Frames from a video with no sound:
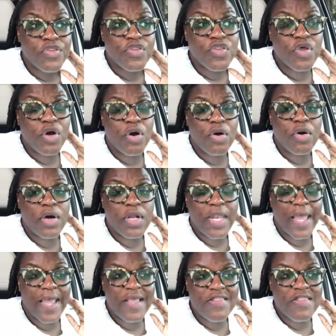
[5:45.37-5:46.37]
So
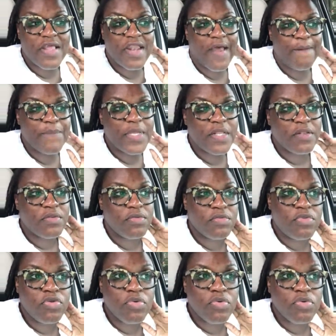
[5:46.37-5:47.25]
like I said, I've been